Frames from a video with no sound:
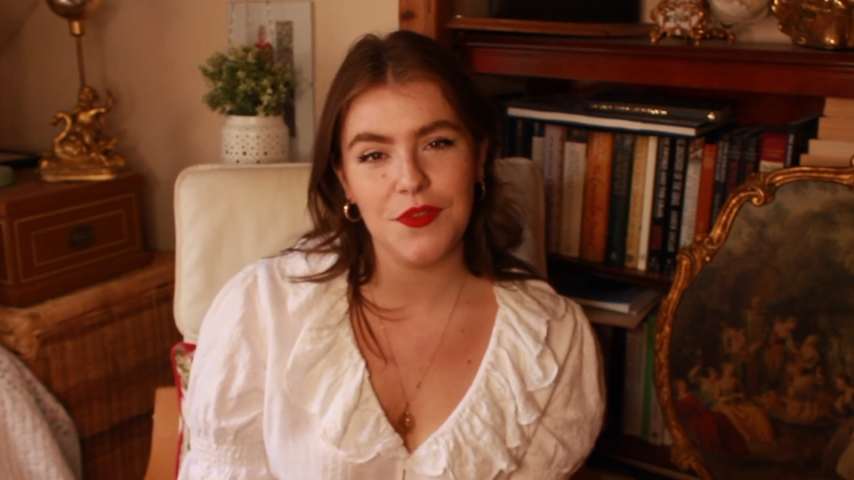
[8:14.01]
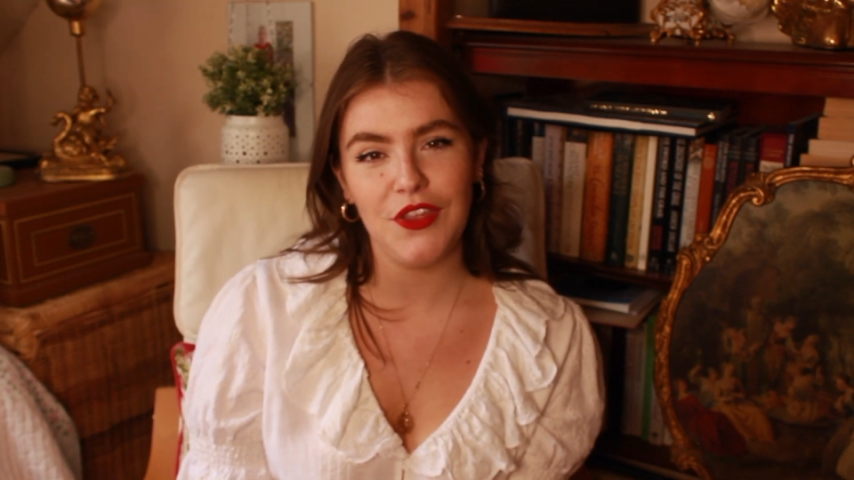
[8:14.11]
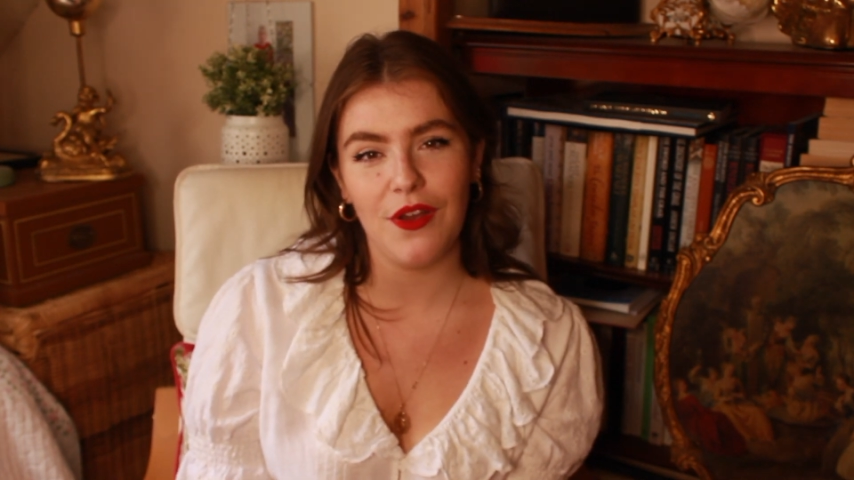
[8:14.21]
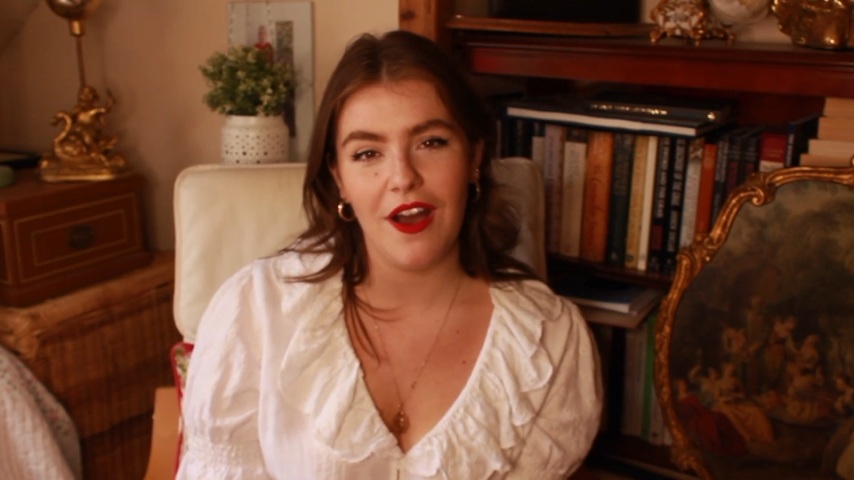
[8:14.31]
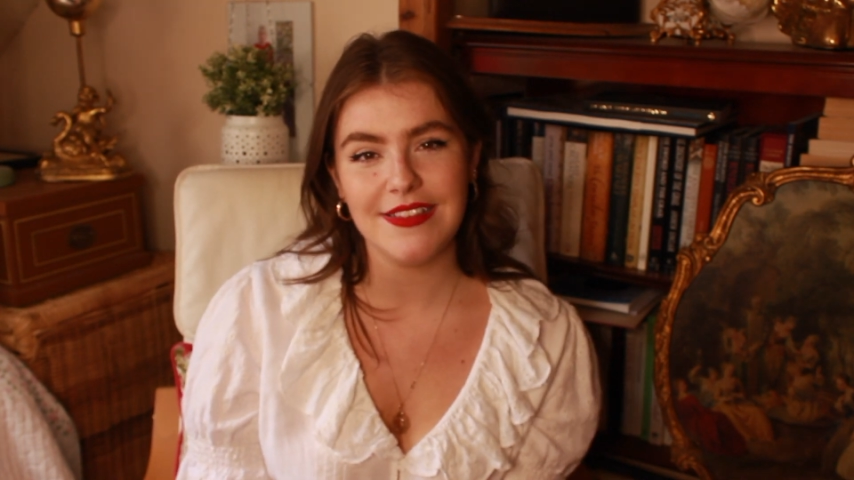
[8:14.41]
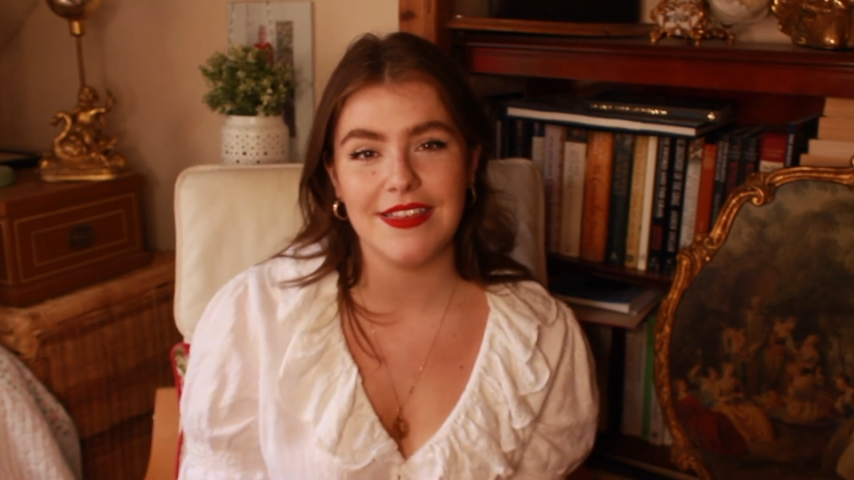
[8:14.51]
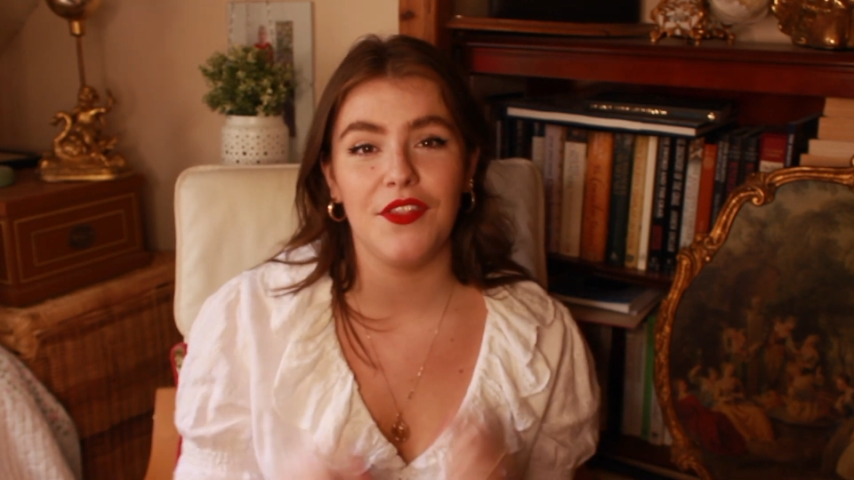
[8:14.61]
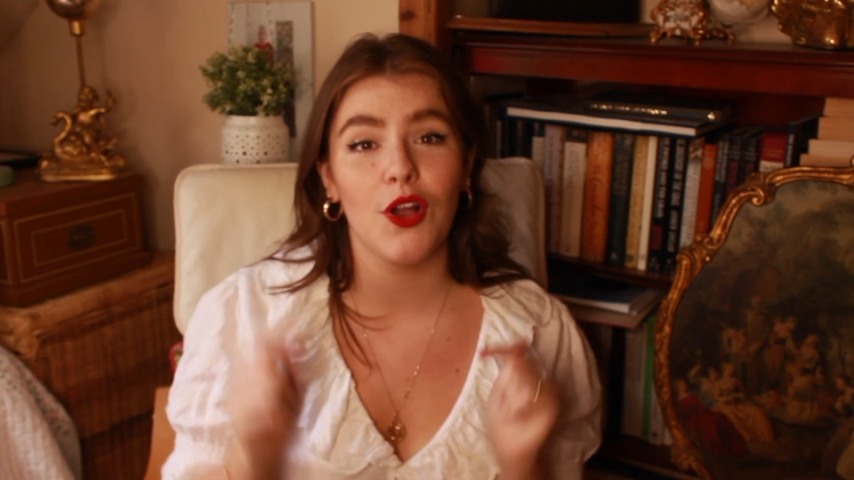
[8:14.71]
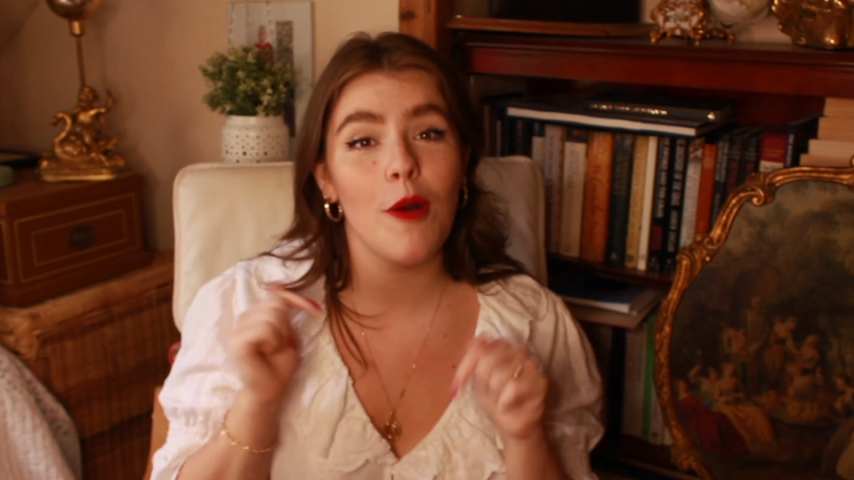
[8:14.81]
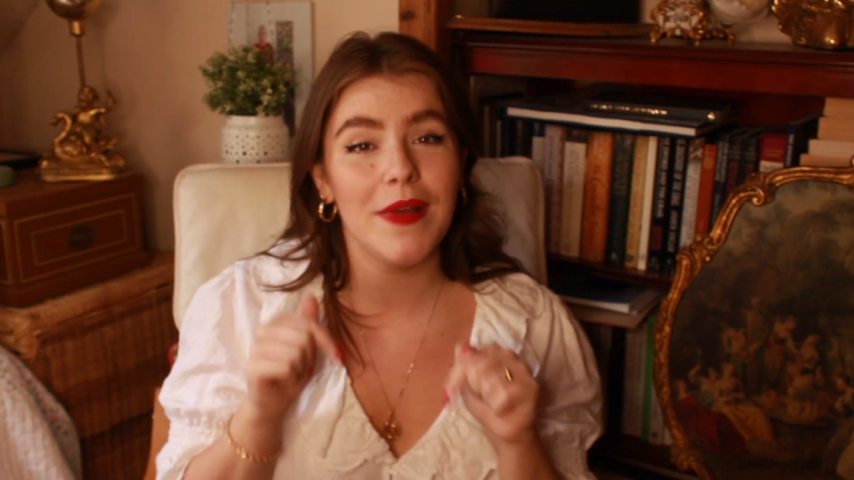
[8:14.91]
with you guys in
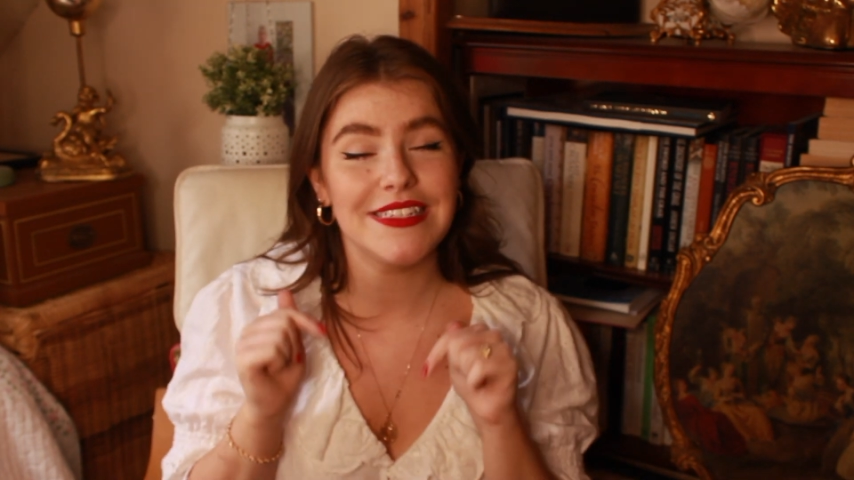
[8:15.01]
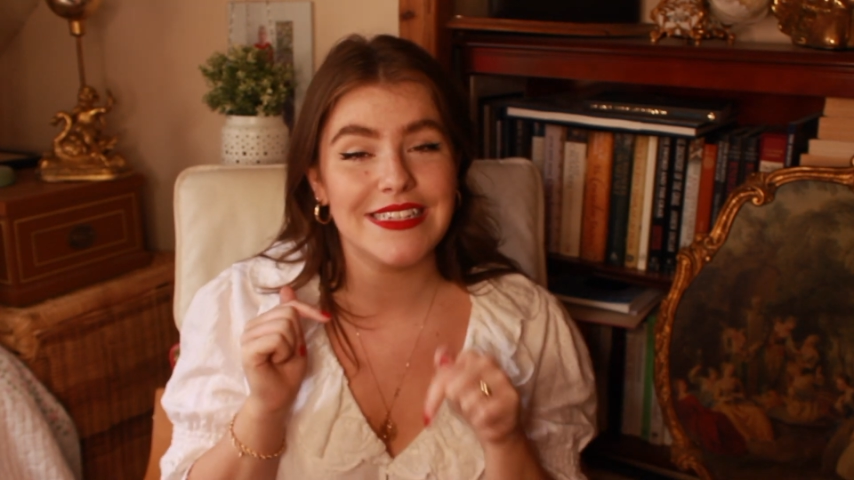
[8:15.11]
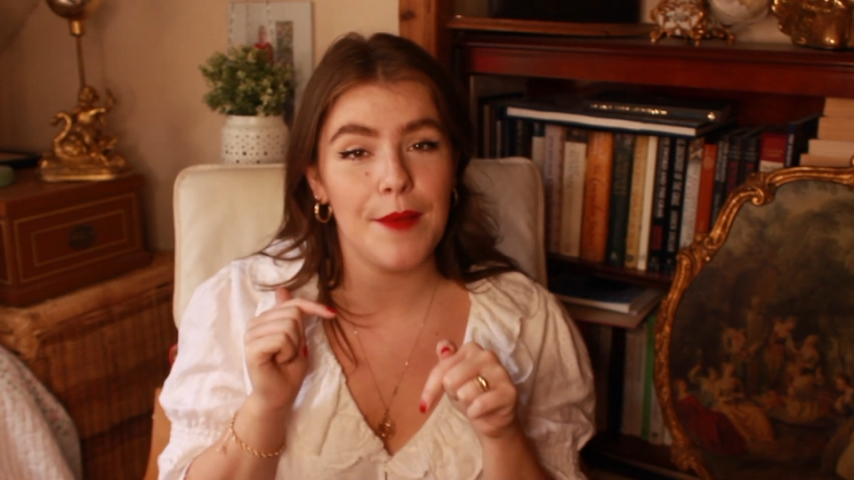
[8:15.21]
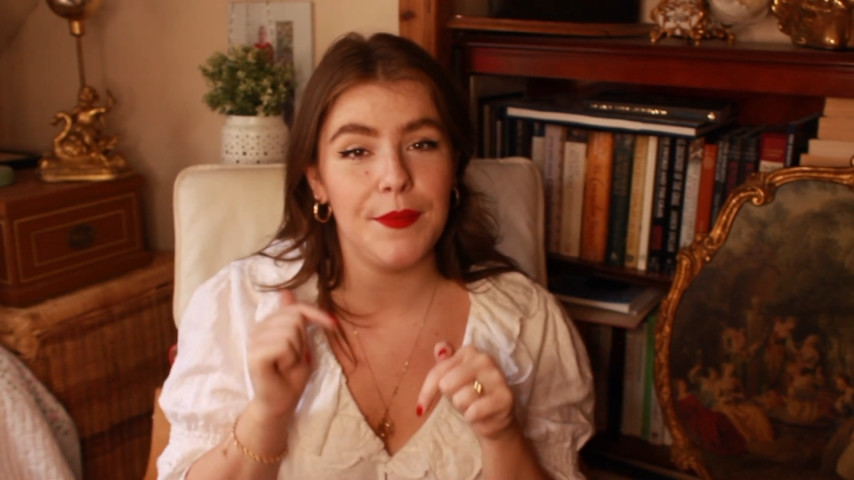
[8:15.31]
the comments down